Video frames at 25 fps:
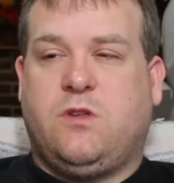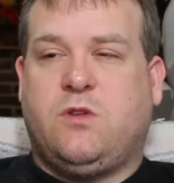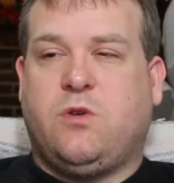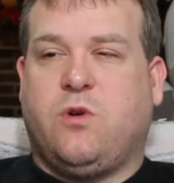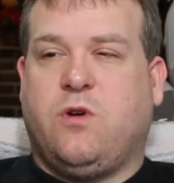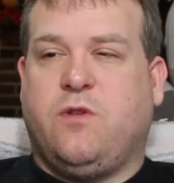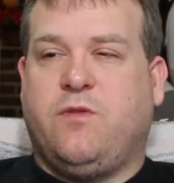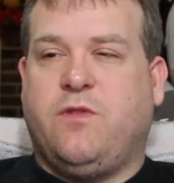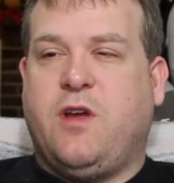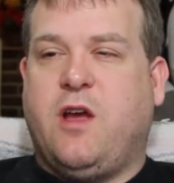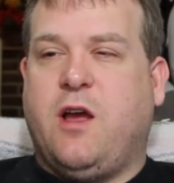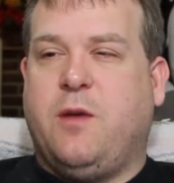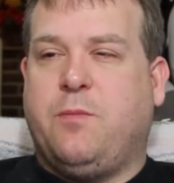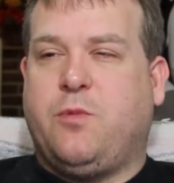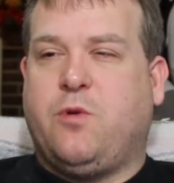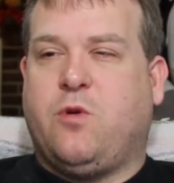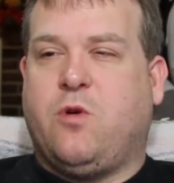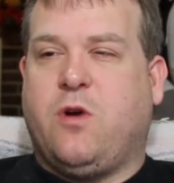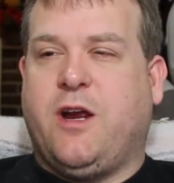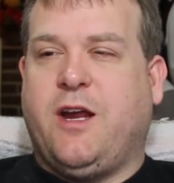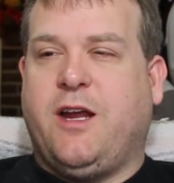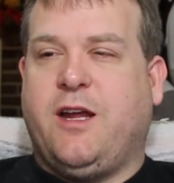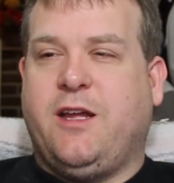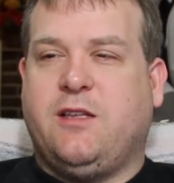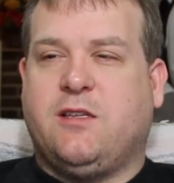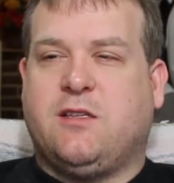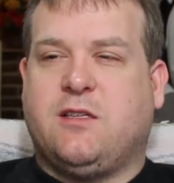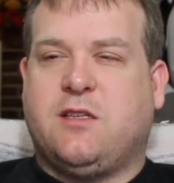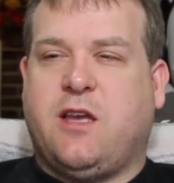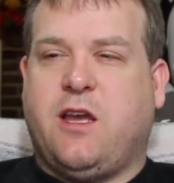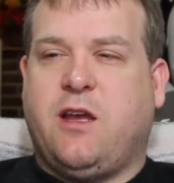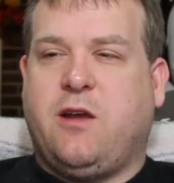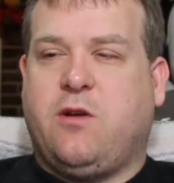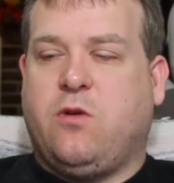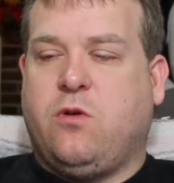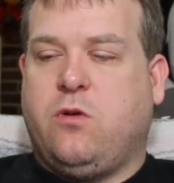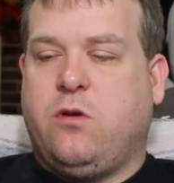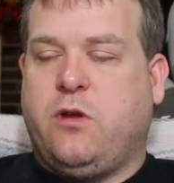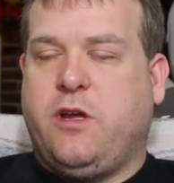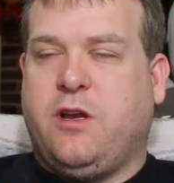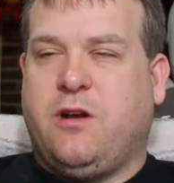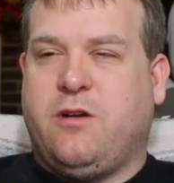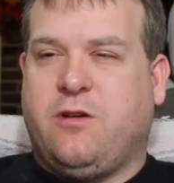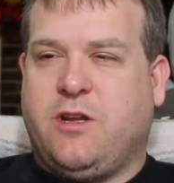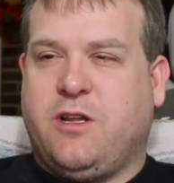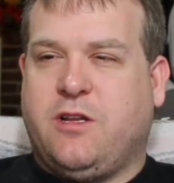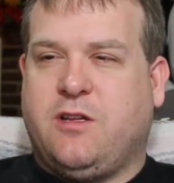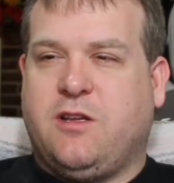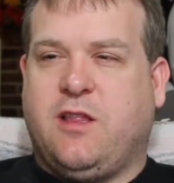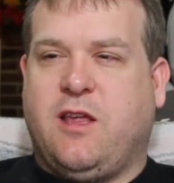sort of upgrade cycle, and
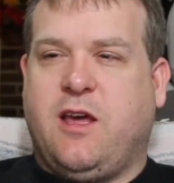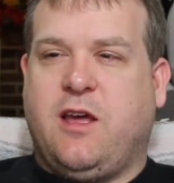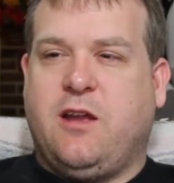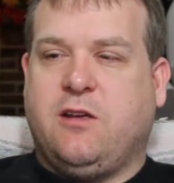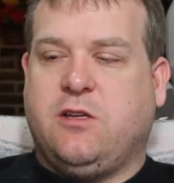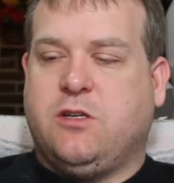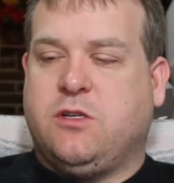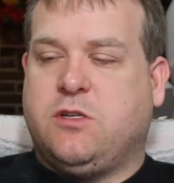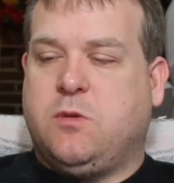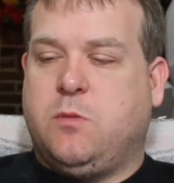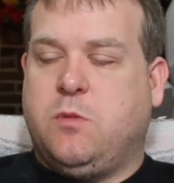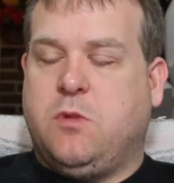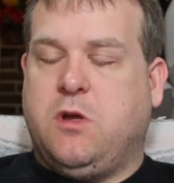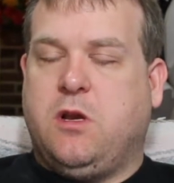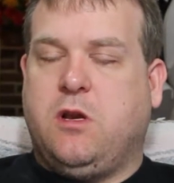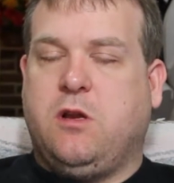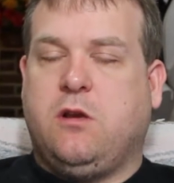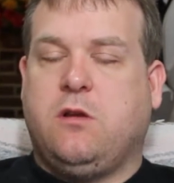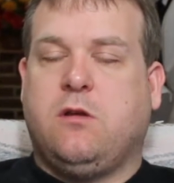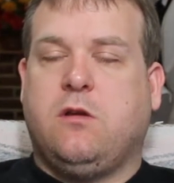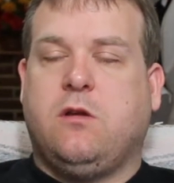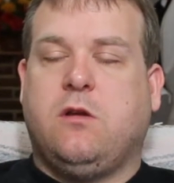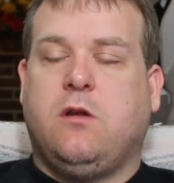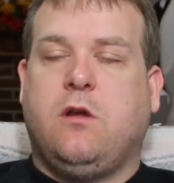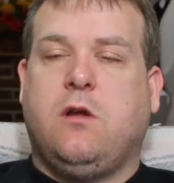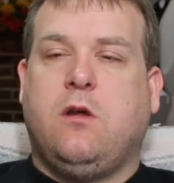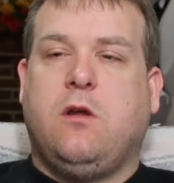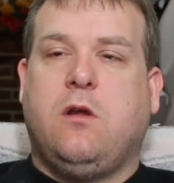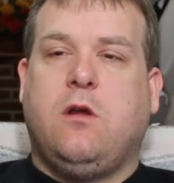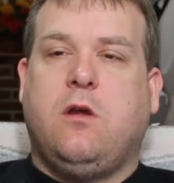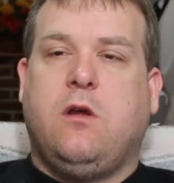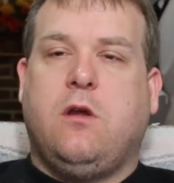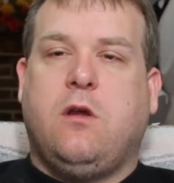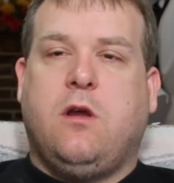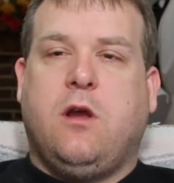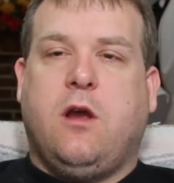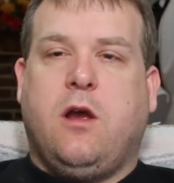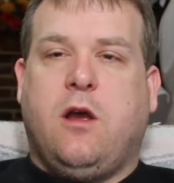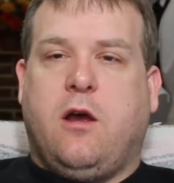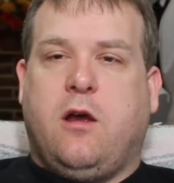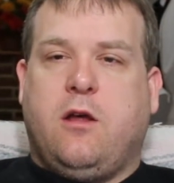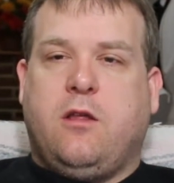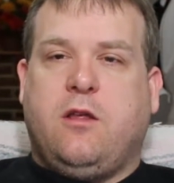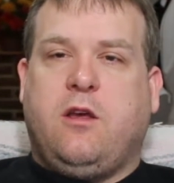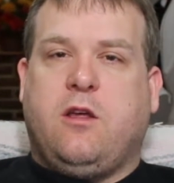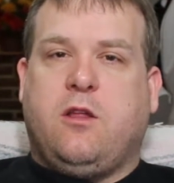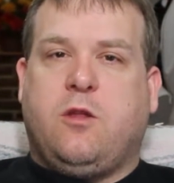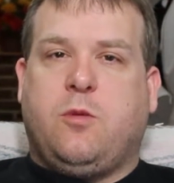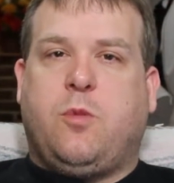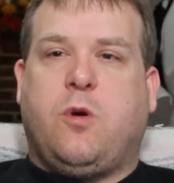I'll get to that in just a minute.
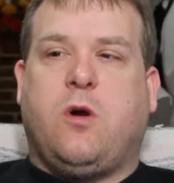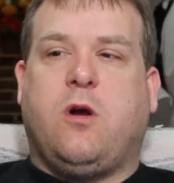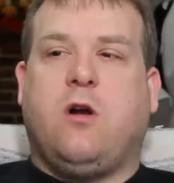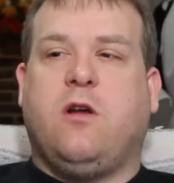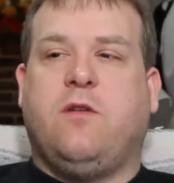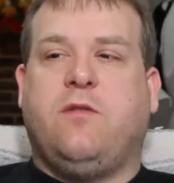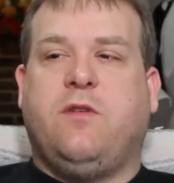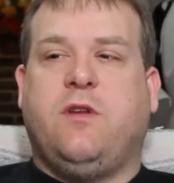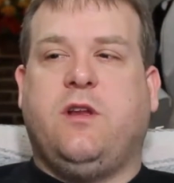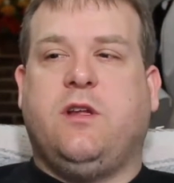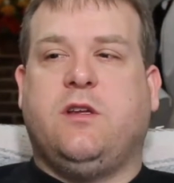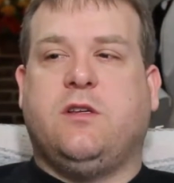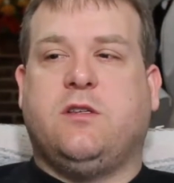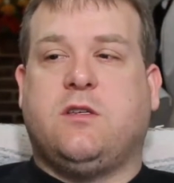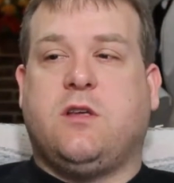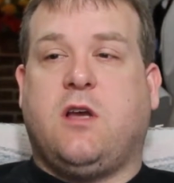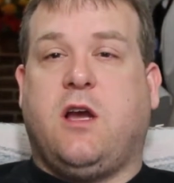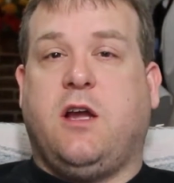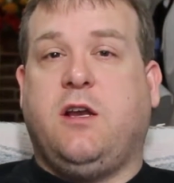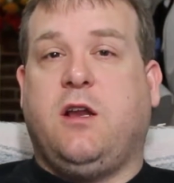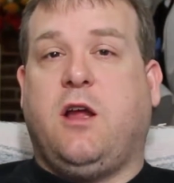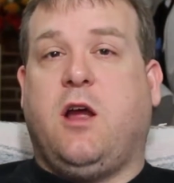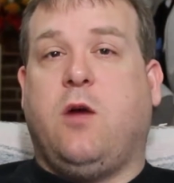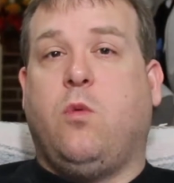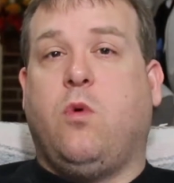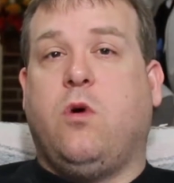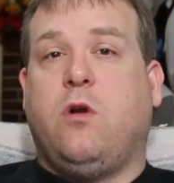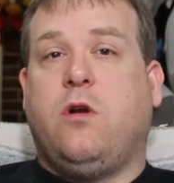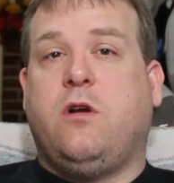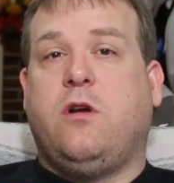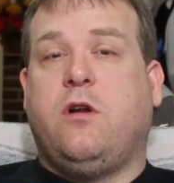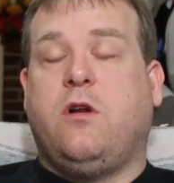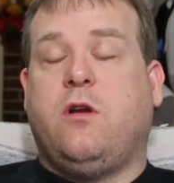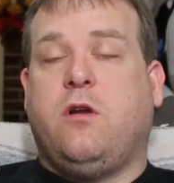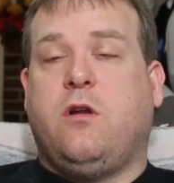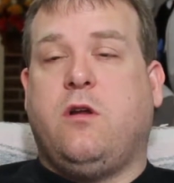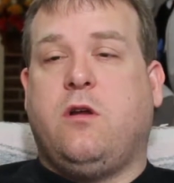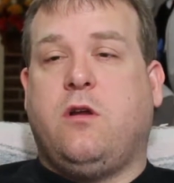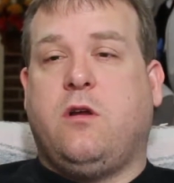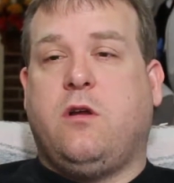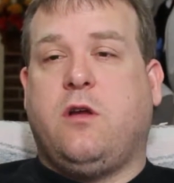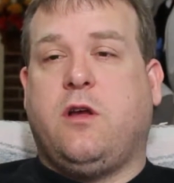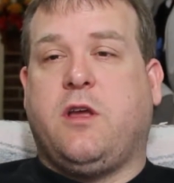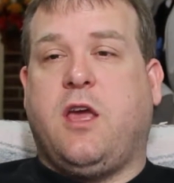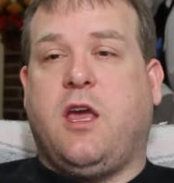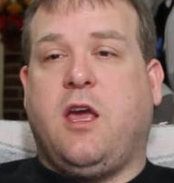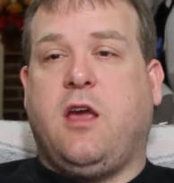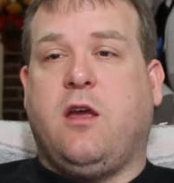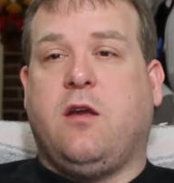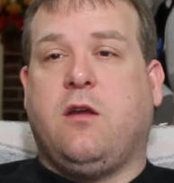The other part of it is I wanted
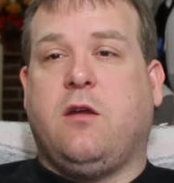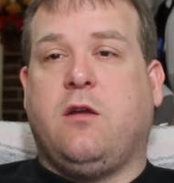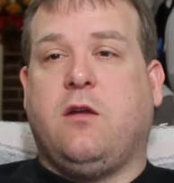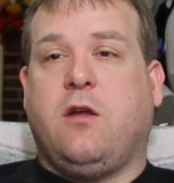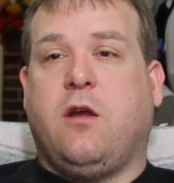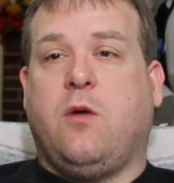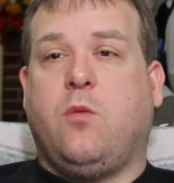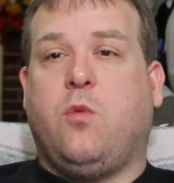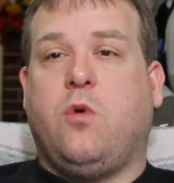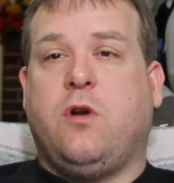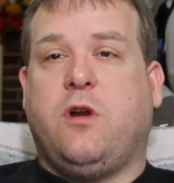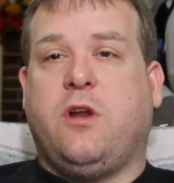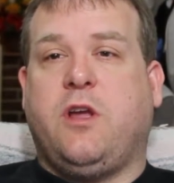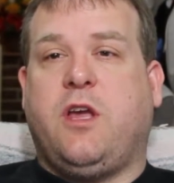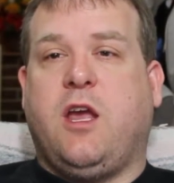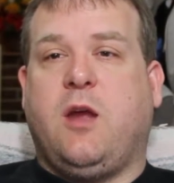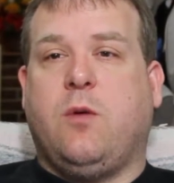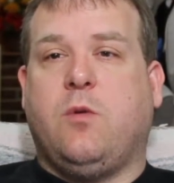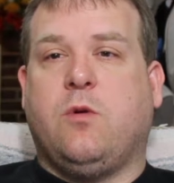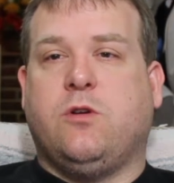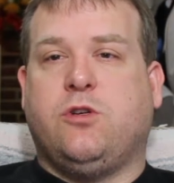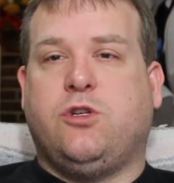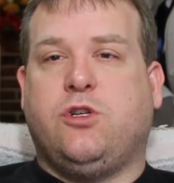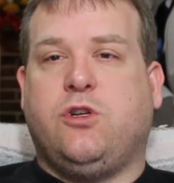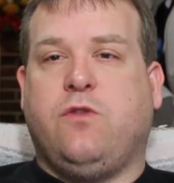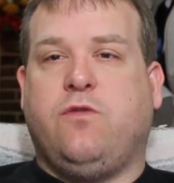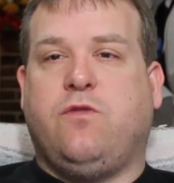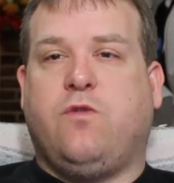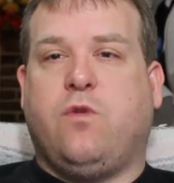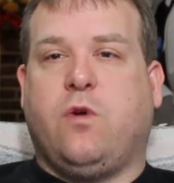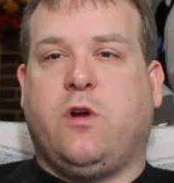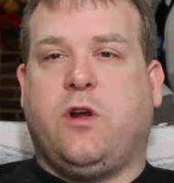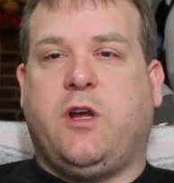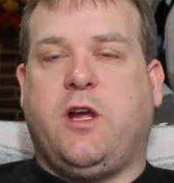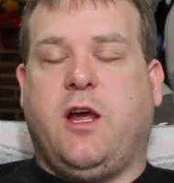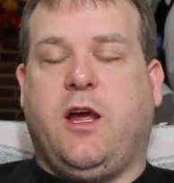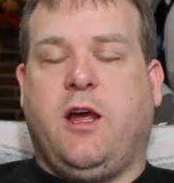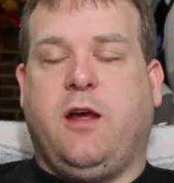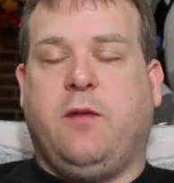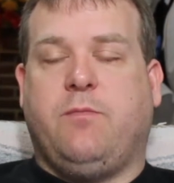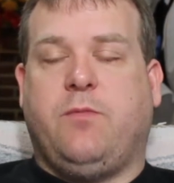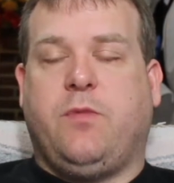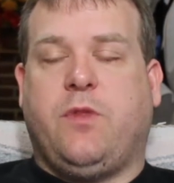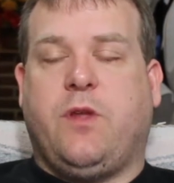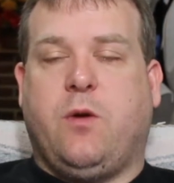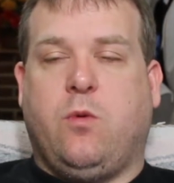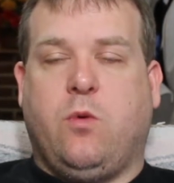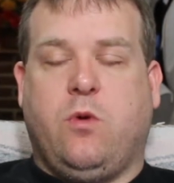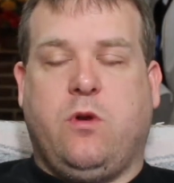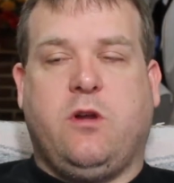a camera to shoot 4K.
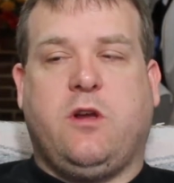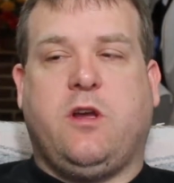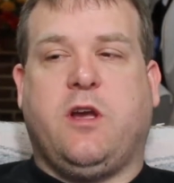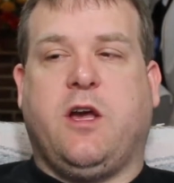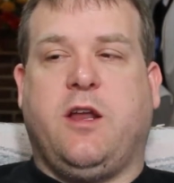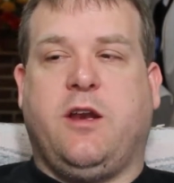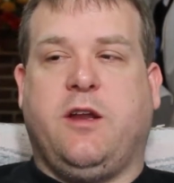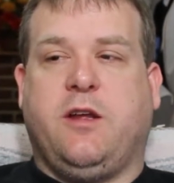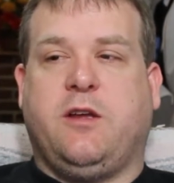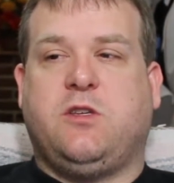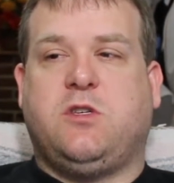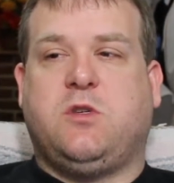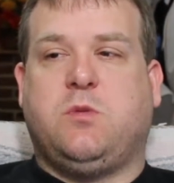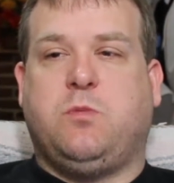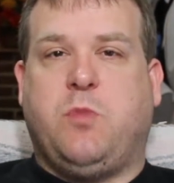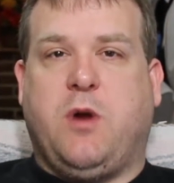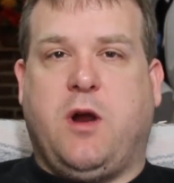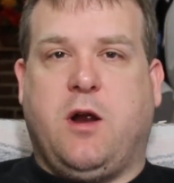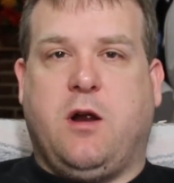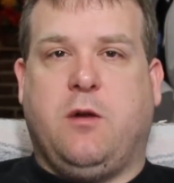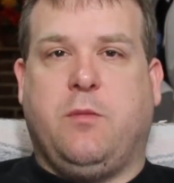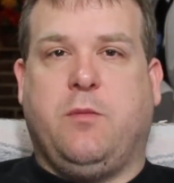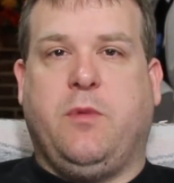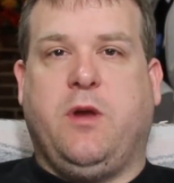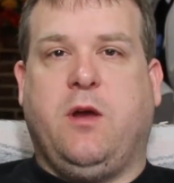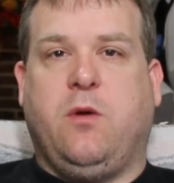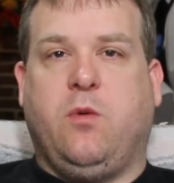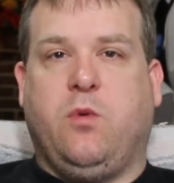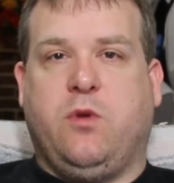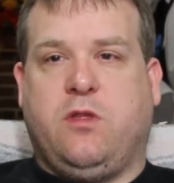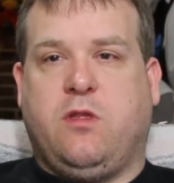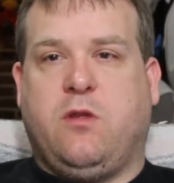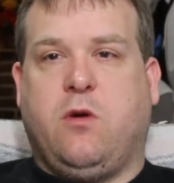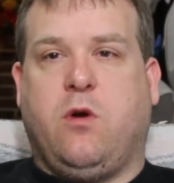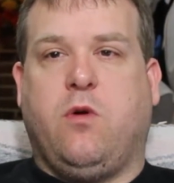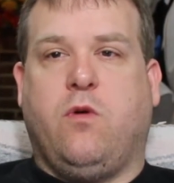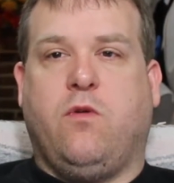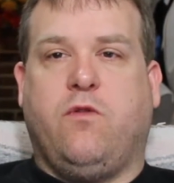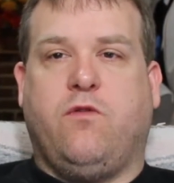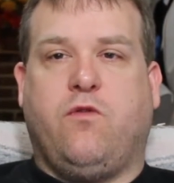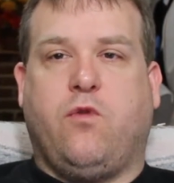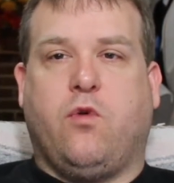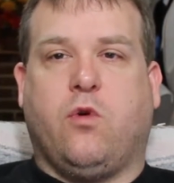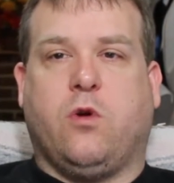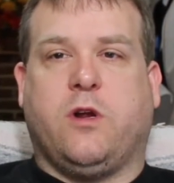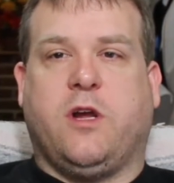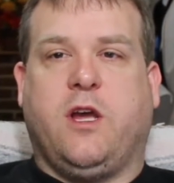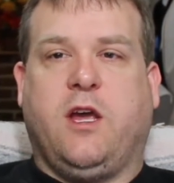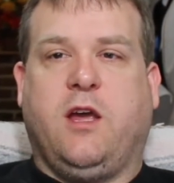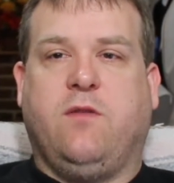I want to kind of experiment with the whole
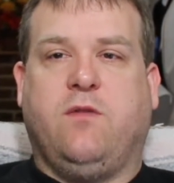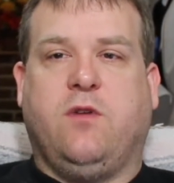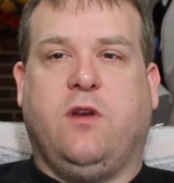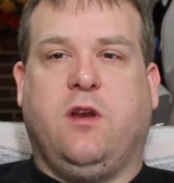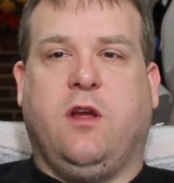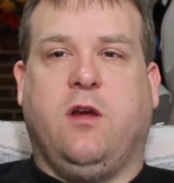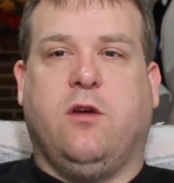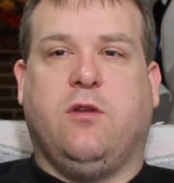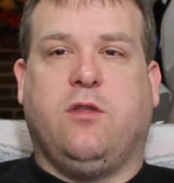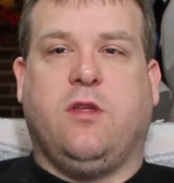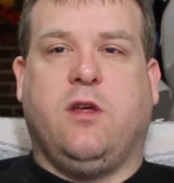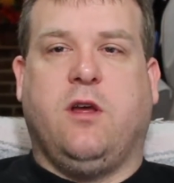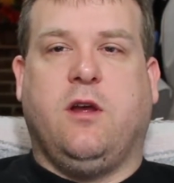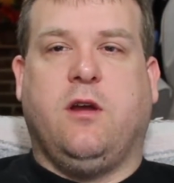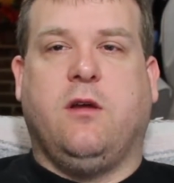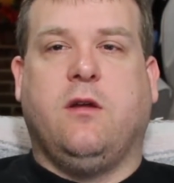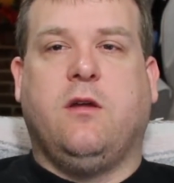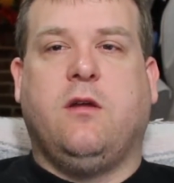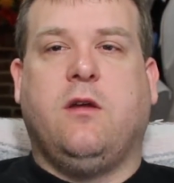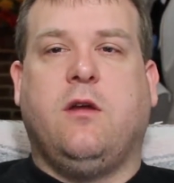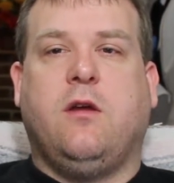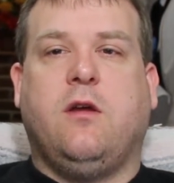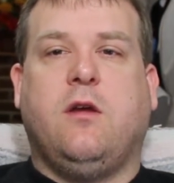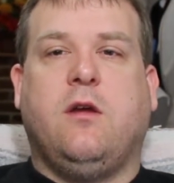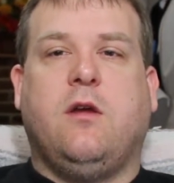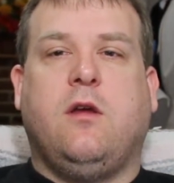4K video thing.